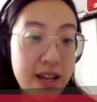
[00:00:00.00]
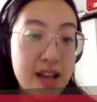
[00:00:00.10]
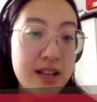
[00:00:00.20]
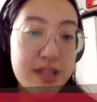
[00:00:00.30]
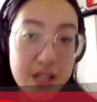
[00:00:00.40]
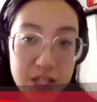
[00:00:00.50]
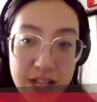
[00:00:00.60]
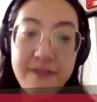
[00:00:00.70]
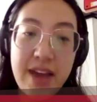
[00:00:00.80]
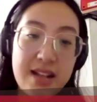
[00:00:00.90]
such
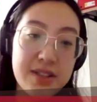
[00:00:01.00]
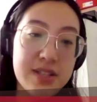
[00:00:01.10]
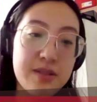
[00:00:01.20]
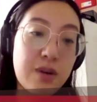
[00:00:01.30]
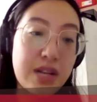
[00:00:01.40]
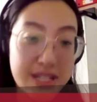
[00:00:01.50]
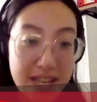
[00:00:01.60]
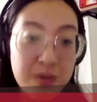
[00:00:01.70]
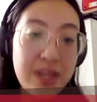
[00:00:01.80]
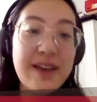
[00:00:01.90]
that fans will
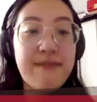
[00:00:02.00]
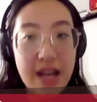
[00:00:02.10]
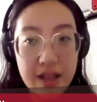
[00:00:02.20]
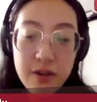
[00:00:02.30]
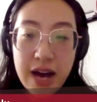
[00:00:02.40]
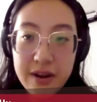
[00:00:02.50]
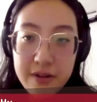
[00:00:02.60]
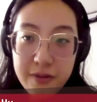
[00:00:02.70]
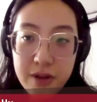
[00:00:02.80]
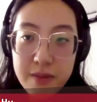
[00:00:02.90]
continually get value
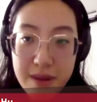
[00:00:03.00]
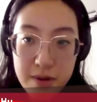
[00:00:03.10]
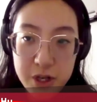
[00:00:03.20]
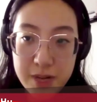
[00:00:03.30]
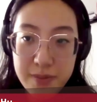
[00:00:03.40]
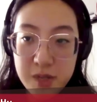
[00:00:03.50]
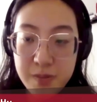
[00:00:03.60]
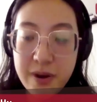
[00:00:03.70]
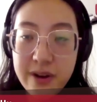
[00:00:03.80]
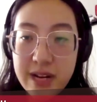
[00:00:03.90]
out of a membership
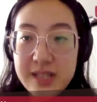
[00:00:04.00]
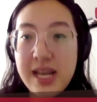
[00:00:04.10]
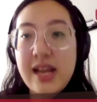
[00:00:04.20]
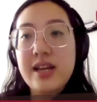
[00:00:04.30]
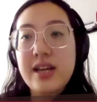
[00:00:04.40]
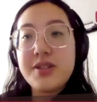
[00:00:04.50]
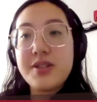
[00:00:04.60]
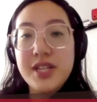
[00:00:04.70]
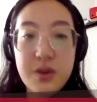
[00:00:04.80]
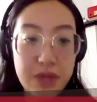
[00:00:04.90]
experience and
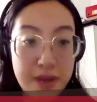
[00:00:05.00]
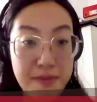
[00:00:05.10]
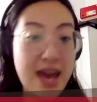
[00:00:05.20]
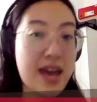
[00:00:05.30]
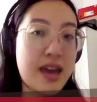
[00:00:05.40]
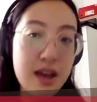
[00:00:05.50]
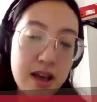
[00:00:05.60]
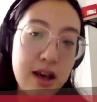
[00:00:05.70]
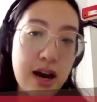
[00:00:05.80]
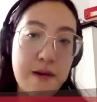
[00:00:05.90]
continually pay
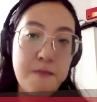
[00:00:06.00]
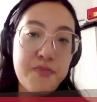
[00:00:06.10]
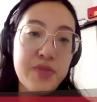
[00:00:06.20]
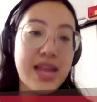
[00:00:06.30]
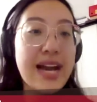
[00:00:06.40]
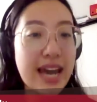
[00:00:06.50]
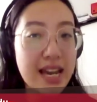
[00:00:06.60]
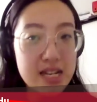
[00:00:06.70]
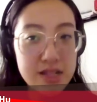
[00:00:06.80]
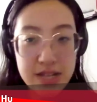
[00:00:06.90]
um, that
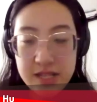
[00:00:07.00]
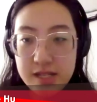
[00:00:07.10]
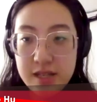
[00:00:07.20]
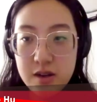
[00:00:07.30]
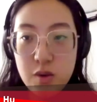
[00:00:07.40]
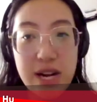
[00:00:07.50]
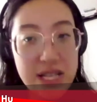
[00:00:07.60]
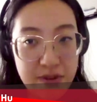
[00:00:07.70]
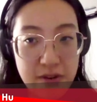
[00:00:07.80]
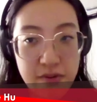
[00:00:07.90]
cadence is
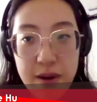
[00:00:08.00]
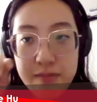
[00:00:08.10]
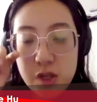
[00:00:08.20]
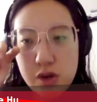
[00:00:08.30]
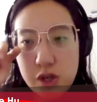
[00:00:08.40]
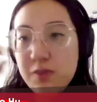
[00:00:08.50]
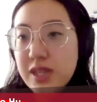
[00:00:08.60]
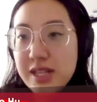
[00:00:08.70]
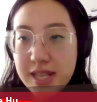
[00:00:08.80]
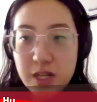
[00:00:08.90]
quite different from the
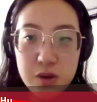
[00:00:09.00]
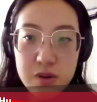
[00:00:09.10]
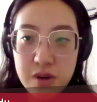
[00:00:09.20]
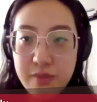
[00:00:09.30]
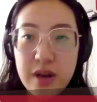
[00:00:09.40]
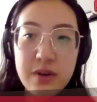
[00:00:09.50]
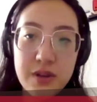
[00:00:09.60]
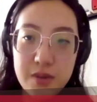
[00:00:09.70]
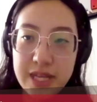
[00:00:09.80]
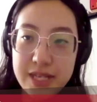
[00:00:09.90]
traditional release schedule we
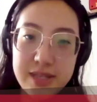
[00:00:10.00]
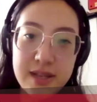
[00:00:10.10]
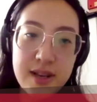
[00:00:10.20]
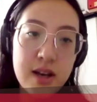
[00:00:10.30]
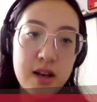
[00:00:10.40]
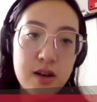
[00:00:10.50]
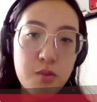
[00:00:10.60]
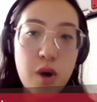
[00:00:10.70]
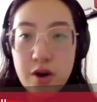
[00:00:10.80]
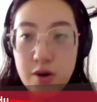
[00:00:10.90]
might only release
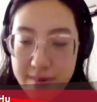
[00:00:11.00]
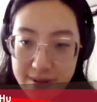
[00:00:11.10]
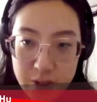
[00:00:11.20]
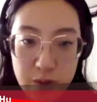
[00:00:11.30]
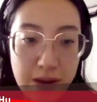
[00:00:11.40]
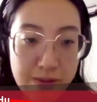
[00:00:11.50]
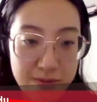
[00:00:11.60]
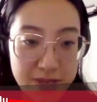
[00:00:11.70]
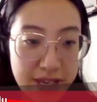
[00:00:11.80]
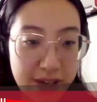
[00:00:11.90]
one or maybe two
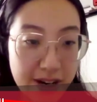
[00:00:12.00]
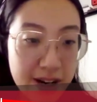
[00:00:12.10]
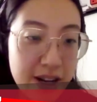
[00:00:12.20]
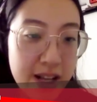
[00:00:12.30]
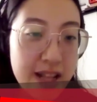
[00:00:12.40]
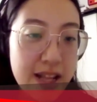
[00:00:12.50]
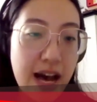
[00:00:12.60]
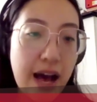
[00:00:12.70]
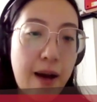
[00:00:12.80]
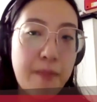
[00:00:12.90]
albums a year
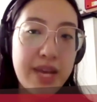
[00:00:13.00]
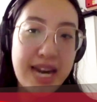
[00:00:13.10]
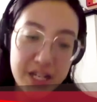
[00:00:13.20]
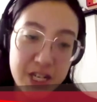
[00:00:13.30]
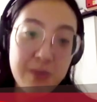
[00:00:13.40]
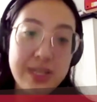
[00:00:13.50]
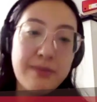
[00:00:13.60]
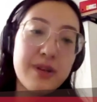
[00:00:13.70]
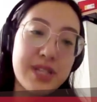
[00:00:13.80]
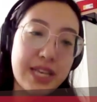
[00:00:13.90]
um, and actually
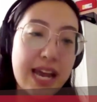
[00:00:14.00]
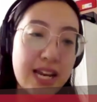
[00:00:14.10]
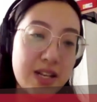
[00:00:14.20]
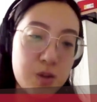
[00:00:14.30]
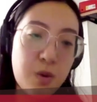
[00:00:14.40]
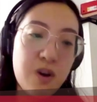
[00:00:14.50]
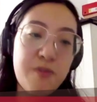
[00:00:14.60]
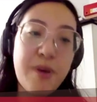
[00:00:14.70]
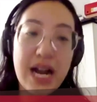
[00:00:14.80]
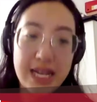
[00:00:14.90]
resembles the cadence for
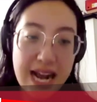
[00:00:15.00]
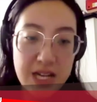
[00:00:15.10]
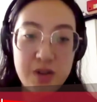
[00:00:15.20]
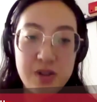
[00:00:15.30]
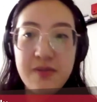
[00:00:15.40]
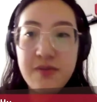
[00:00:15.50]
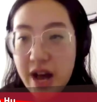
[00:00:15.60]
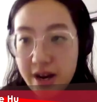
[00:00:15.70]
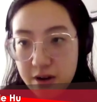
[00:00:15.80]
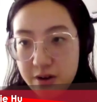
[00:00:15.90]
podcasters and
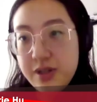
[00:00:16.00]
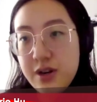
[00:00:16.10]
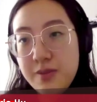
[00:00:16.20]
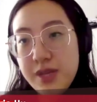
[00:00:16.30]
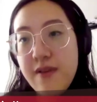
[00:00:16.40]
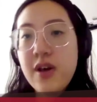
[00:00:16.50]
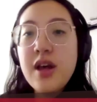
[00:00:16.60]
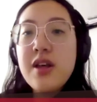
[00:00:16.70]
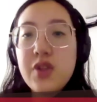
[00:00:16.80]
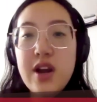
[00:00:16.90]
vloggers in terms of
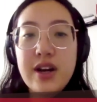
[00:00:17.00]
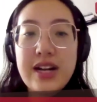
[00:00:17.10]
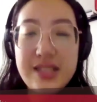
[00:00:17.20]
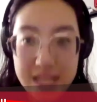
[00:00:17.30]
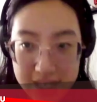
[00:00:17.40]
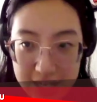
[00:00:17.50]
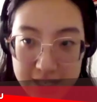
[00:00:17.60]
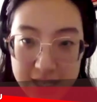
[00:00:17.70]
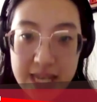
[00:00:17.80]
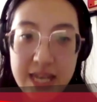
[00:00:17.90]
their
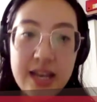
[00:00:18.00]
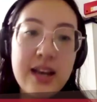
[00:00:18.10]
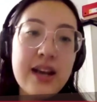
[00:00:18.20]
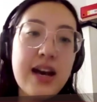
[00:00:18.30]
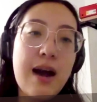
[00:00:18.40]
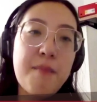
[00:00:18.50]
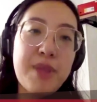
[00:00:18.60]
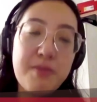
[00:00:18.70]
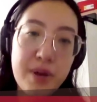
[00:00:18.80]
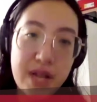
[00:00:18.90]
consistency
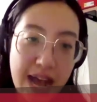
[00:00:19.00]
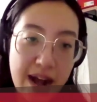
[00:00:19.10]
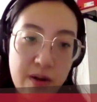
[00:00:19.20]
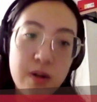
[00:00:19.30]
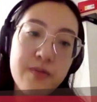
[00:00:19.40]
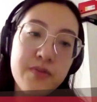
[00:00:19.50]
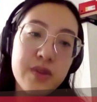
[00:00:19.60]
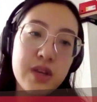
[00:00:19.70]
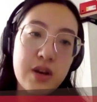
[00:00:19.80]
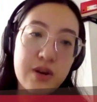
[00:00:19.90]
um, in putting out
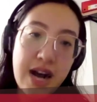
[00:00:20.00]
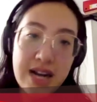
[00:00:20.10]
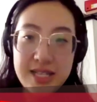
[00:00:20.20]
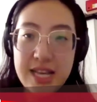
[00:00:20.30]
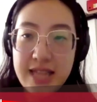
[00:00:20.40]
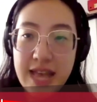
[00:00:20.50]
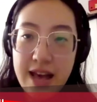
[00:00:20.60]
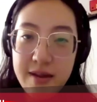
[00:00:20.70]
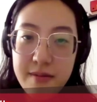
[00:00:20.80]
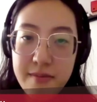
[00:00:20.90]
you know content
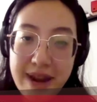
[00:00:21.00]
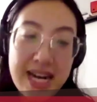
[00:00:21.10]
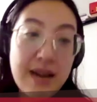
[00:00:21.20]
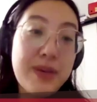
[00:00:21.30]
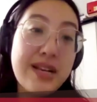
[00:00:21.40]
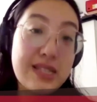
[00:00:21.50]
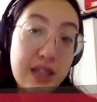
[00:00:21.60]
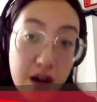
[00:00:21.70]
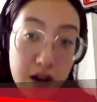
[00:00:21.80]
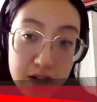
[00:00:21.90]
that might not be as
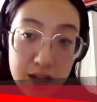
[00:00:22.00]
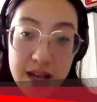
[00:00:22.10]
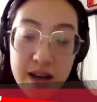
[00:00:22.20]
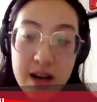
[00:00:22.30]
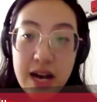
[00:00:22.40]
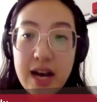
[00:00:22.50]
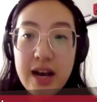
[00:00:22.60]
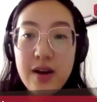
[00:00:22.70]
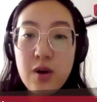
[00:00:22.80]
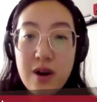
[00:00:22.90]
long
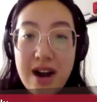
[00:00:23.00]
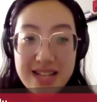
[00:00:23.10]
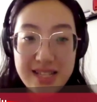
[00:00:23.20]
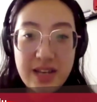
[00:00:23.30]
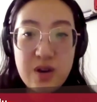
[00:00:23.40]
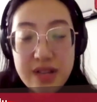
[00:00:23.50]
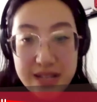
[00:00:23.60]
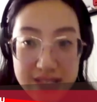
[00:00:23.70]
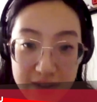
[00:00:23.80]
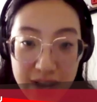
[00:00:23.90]
uh, or as like
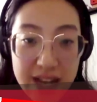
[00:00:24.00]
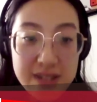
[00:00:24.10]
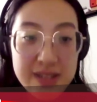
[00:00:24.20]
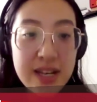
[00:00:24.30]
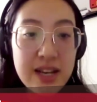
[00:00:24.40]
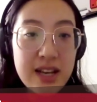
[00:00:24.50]
cohesive as